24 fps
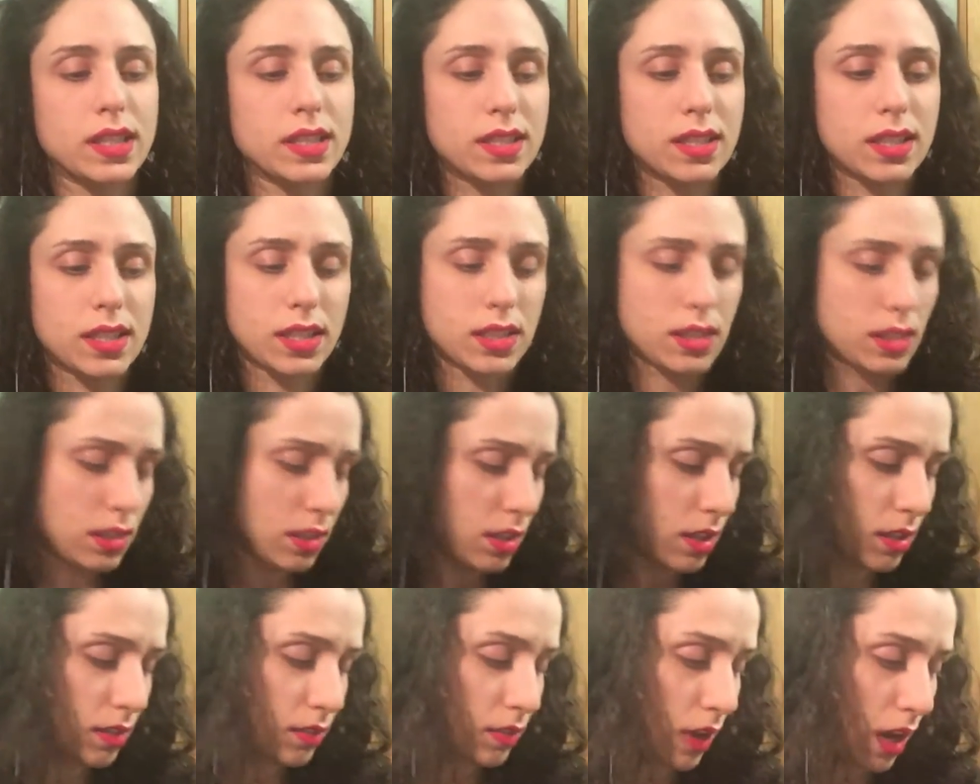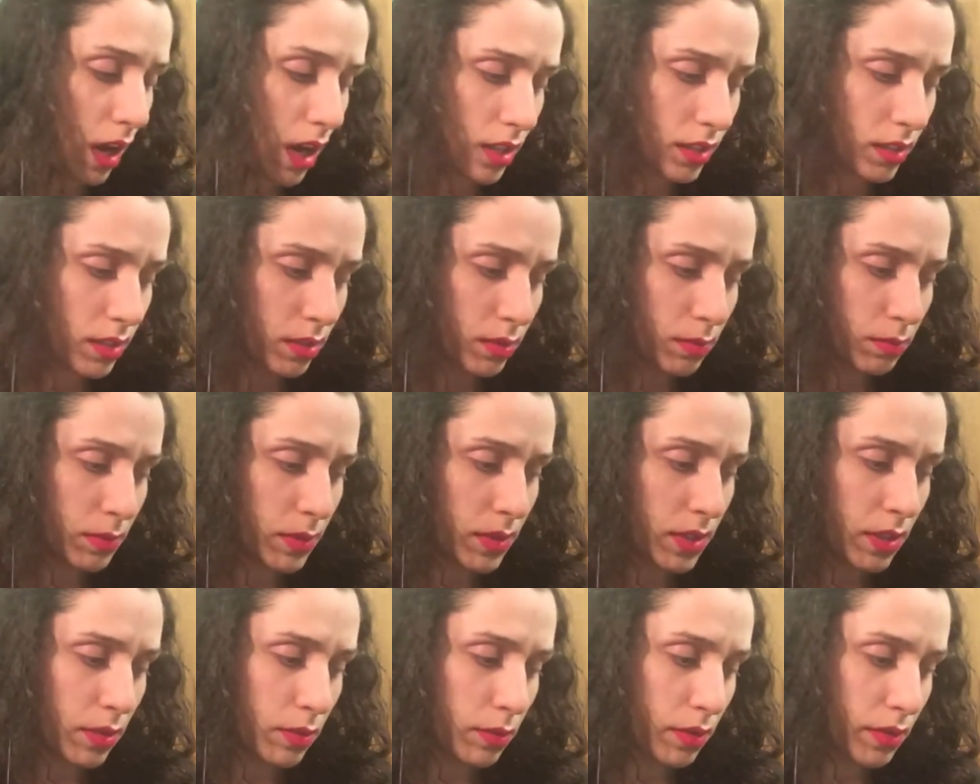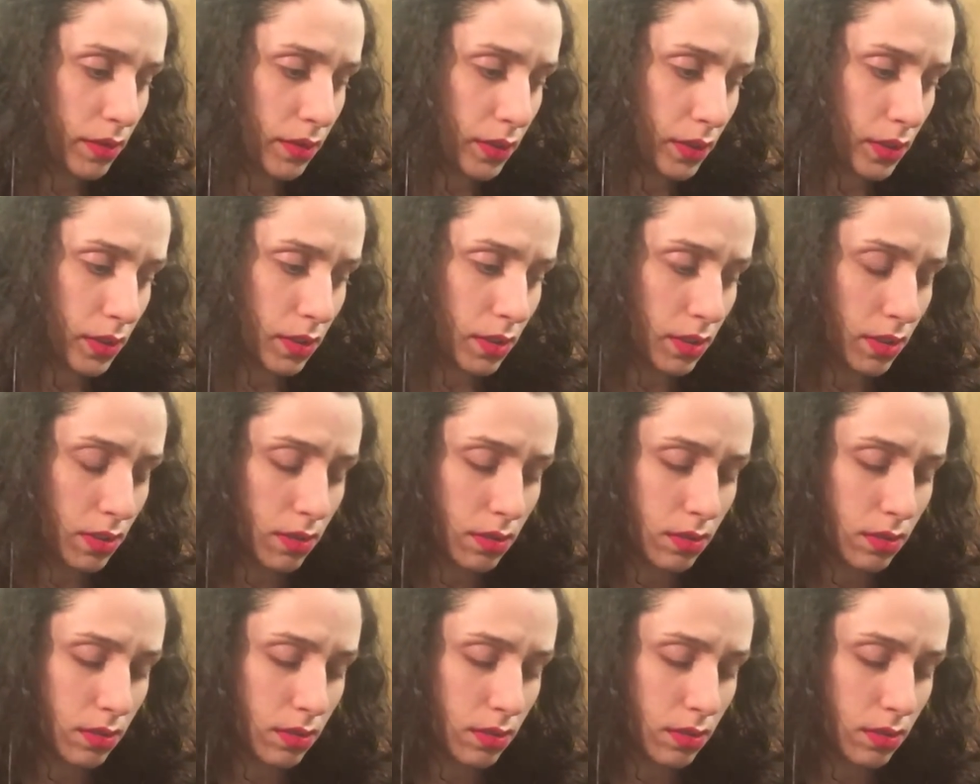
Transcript: Six of Autumn in the reverse.